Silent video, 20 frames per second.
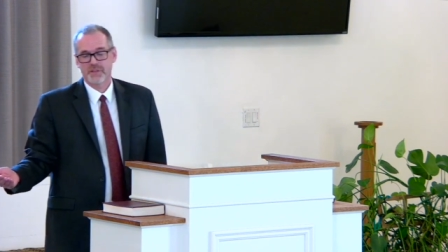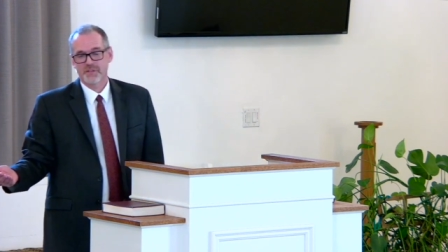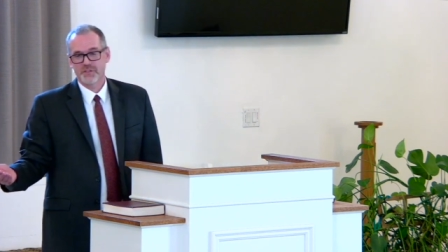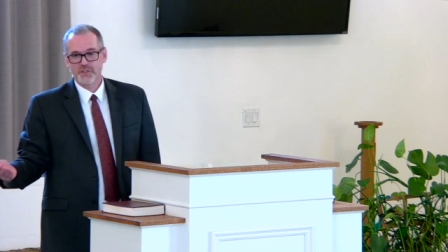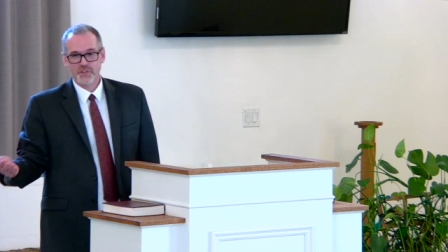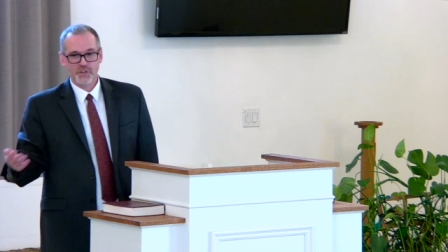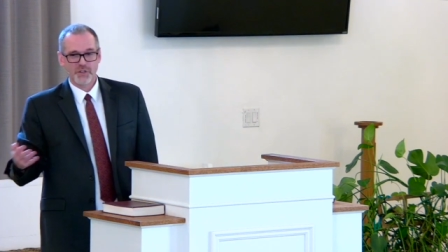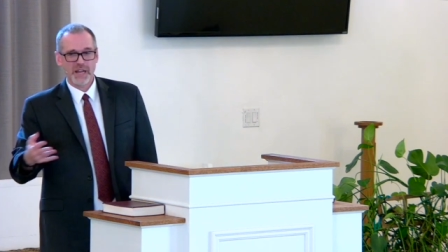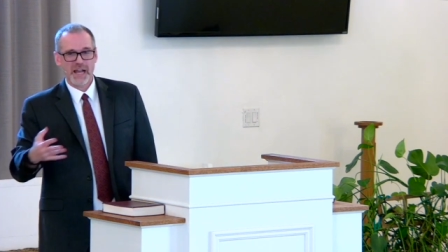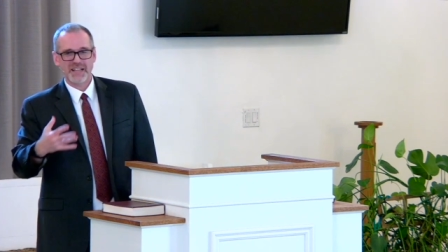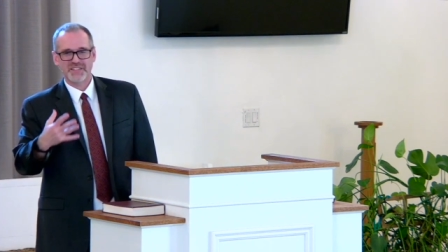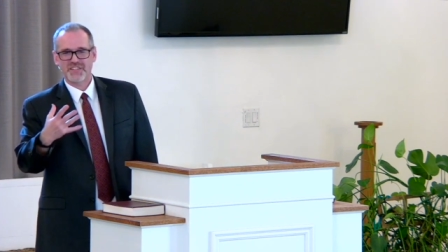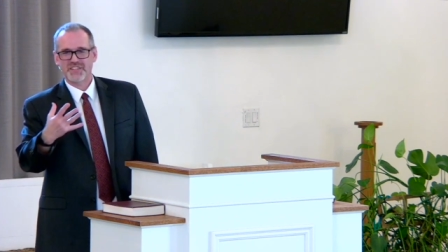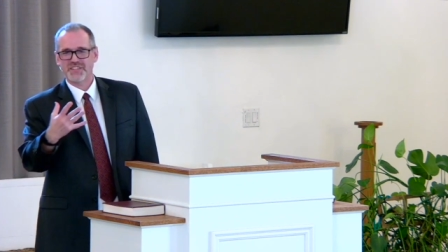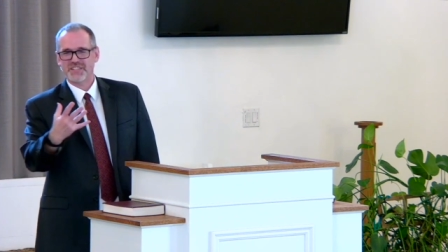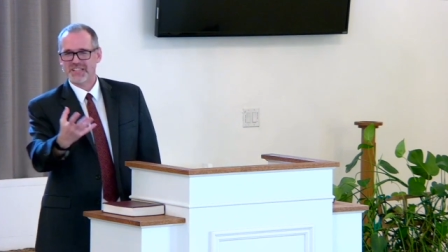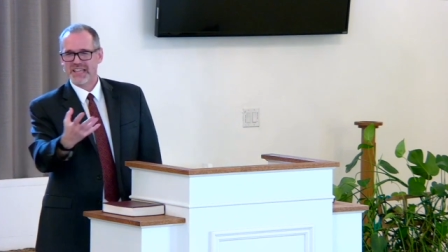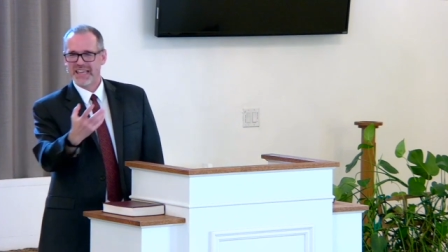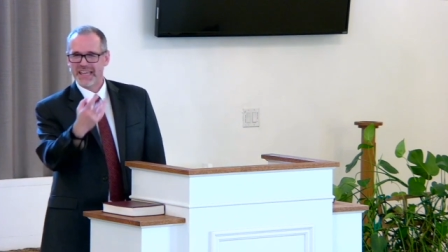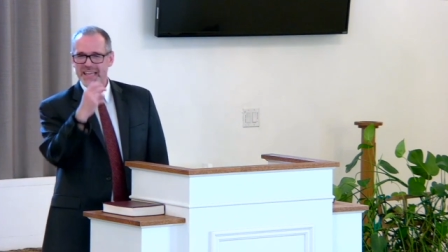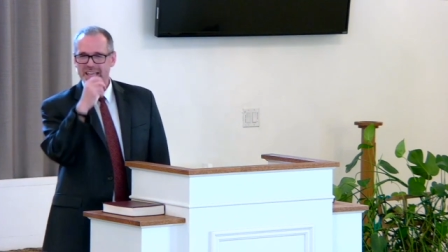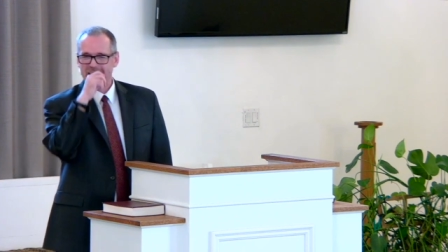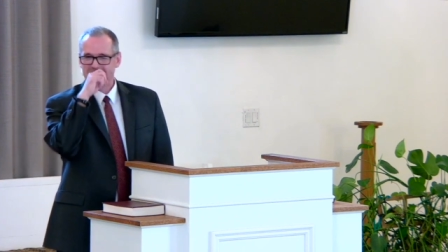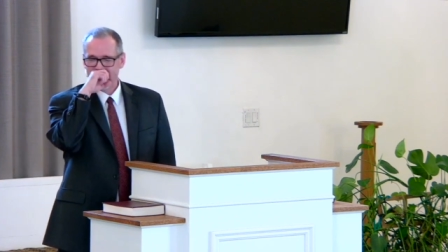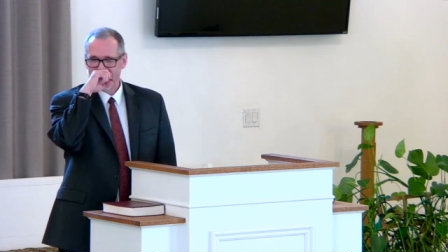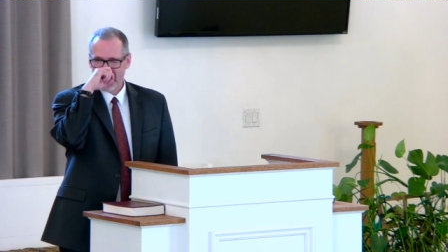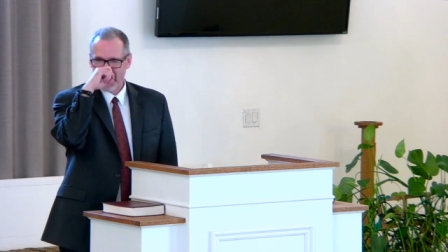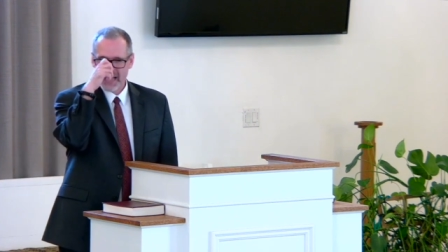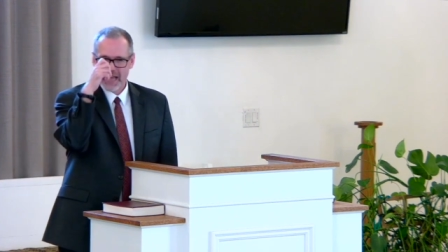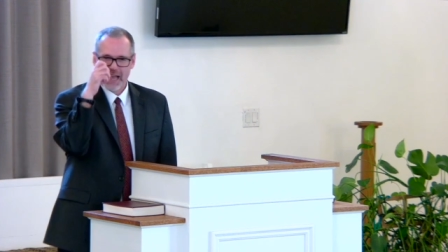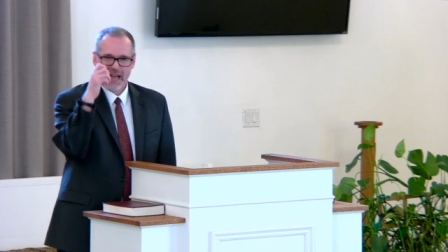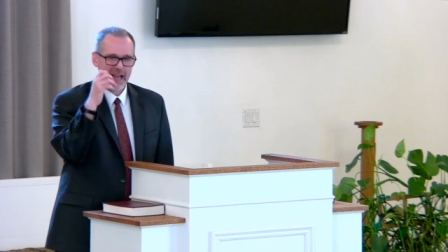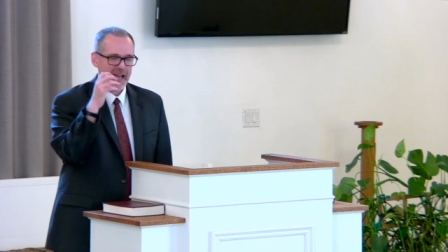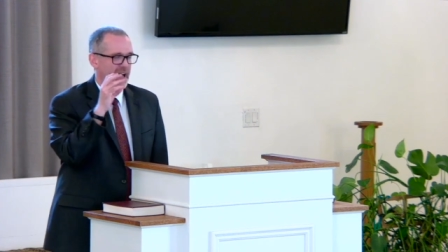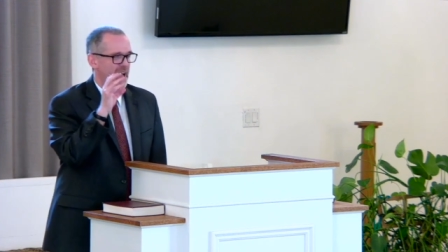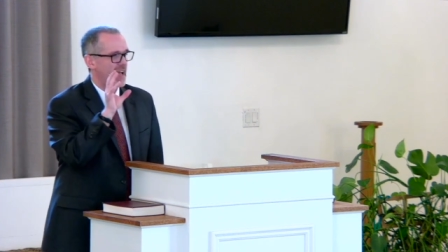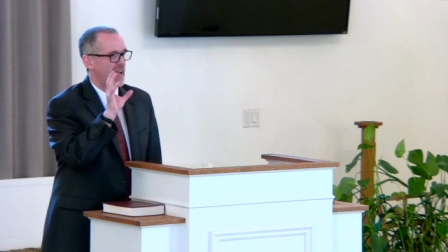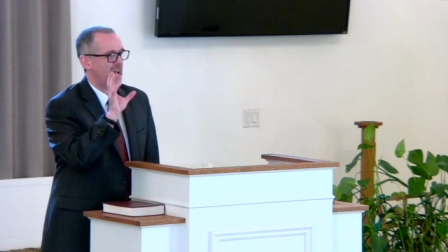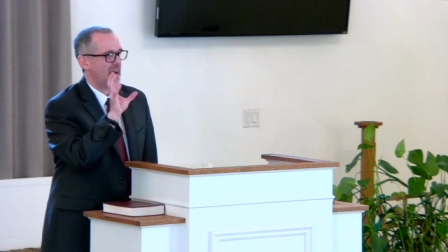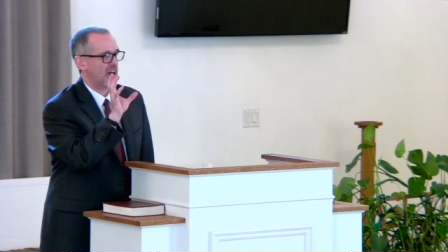Do you not see
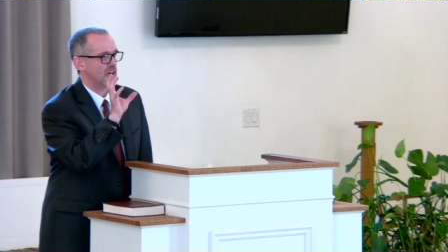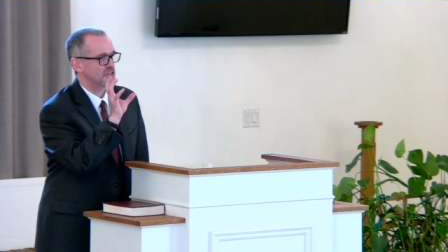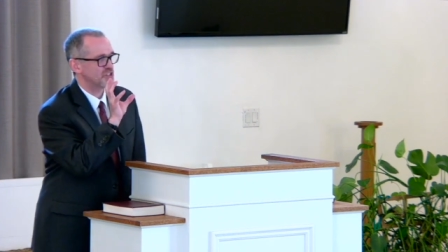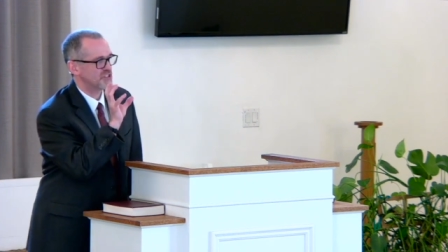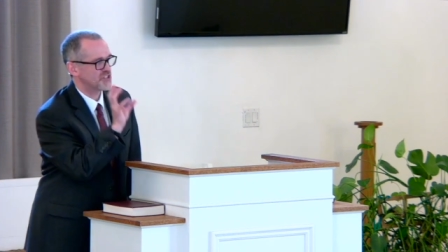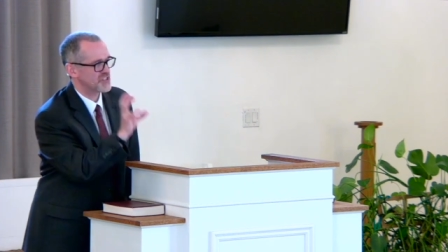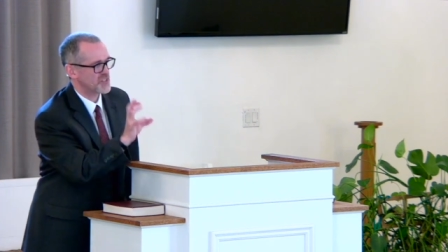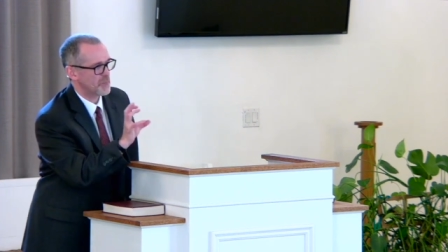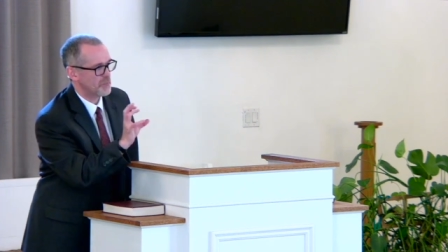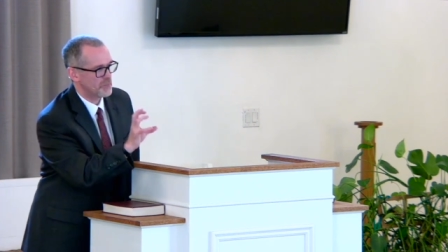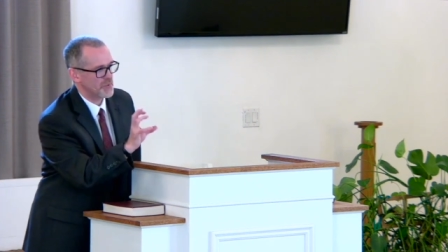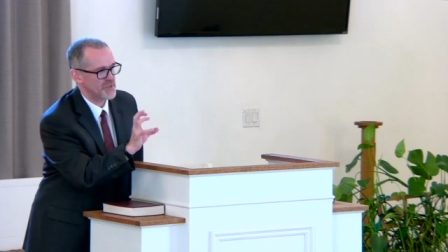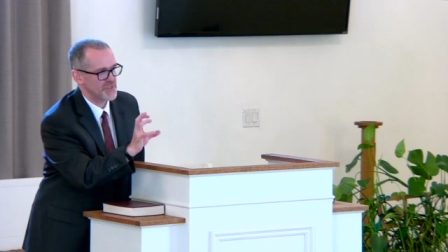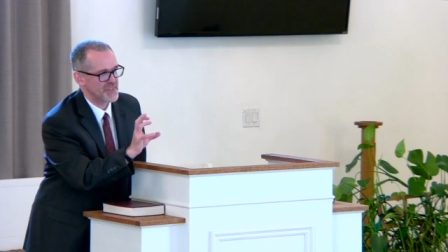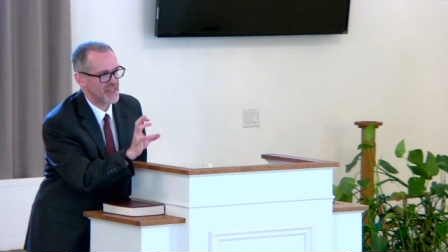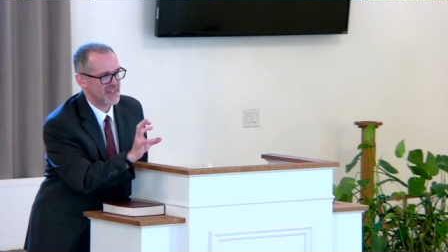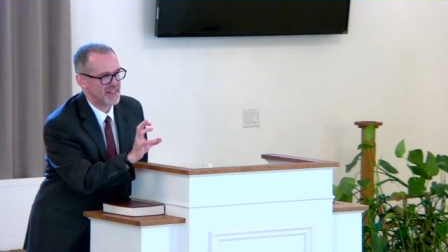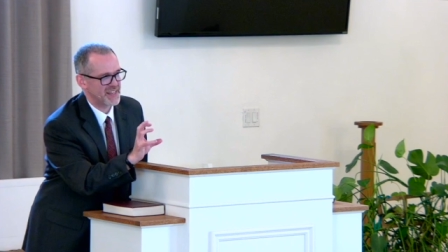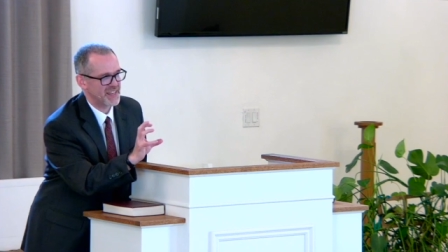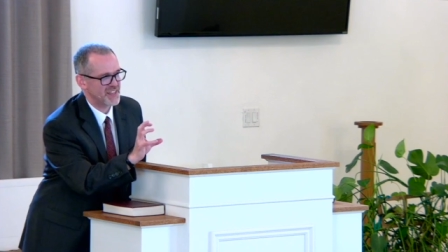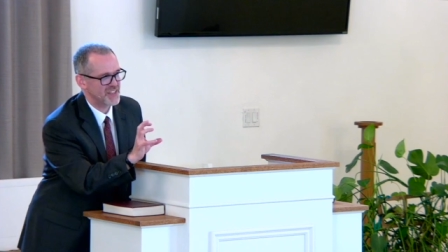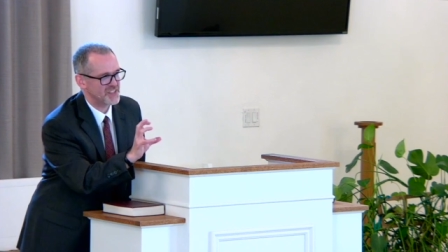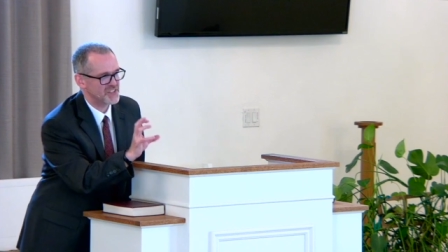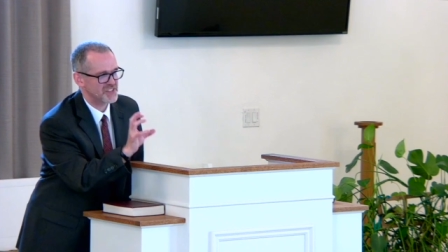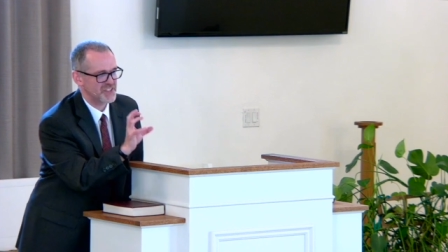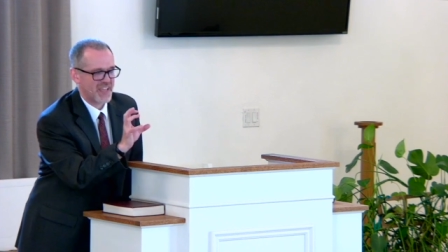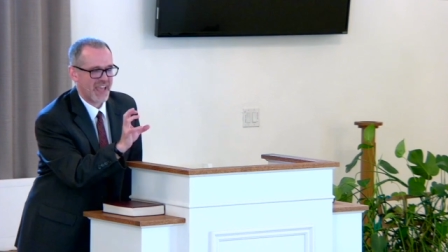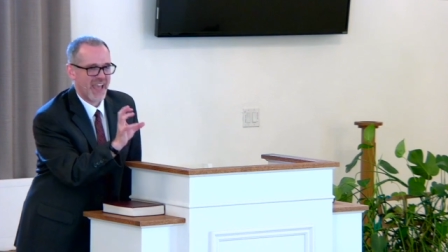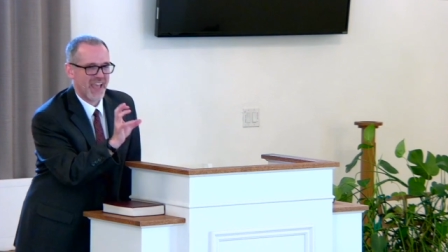how simple that is